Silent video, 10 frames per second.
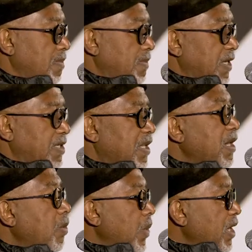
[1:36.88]
there's
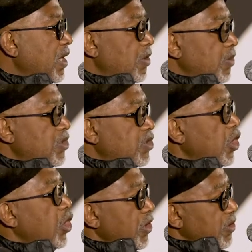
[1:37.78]
still a way in which
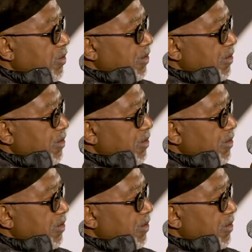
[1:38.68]
you